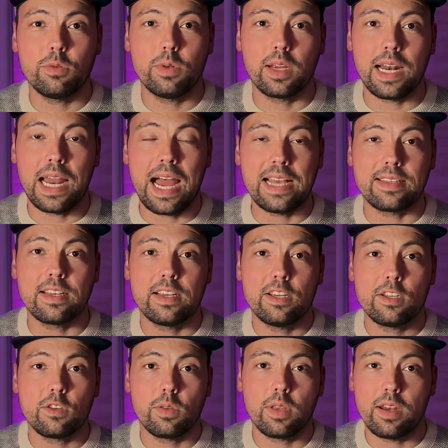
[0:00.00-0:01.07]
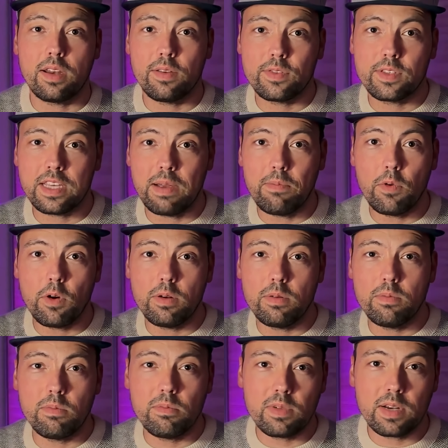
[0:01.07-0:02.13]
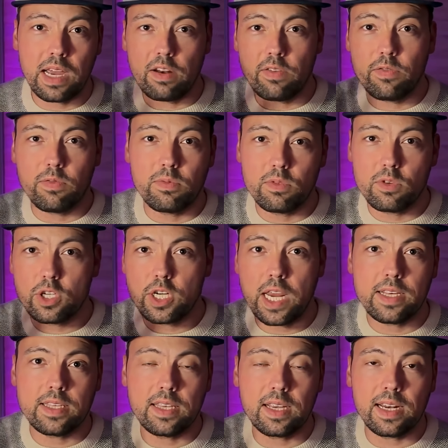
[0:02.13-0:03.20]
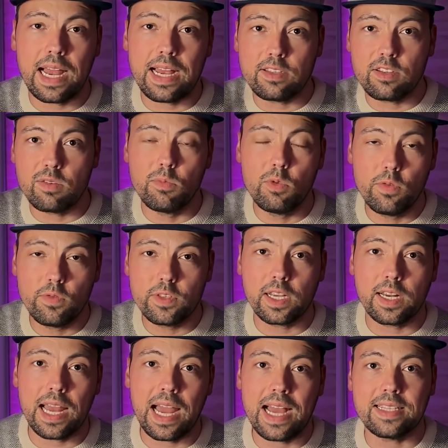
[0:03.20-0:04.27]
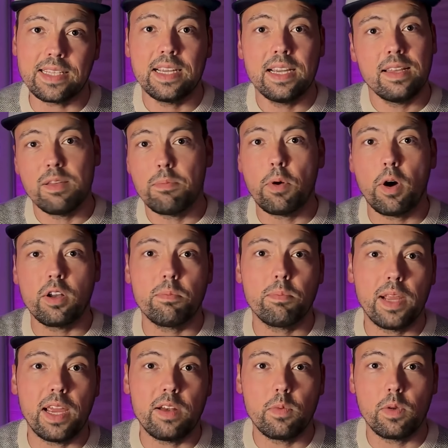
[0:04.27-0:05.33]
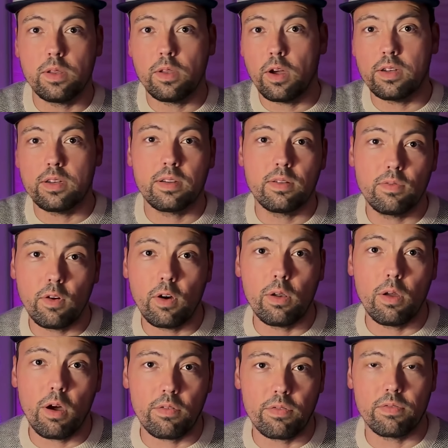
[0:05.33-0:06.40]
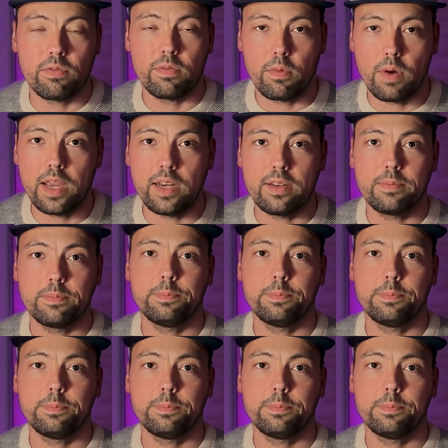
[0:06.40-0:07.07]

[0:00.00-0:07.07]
to the glass, so that if someone kind of shakes the glass or moves the glass, the bottom plate will not fall off, right?